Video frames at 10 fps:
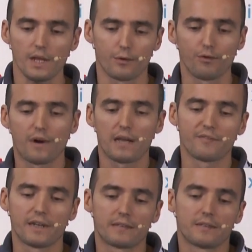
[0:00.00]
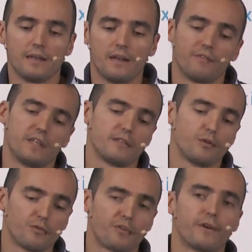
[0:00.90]
you'll find that there's a
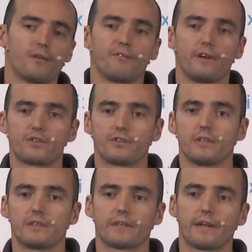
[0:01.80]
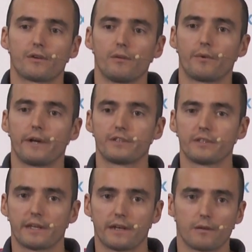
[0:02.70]
lot of kernel versions, kernel
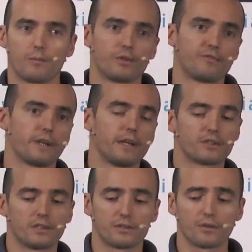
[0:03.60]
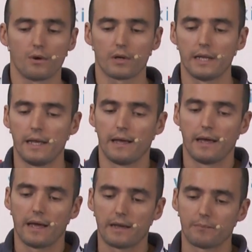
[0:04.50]
branches, kernel modifications, and so on.
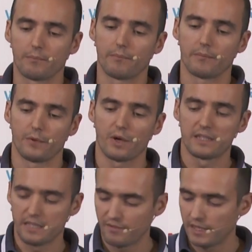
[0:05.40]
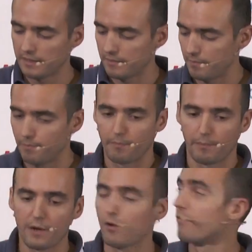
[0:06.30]
And you can see that many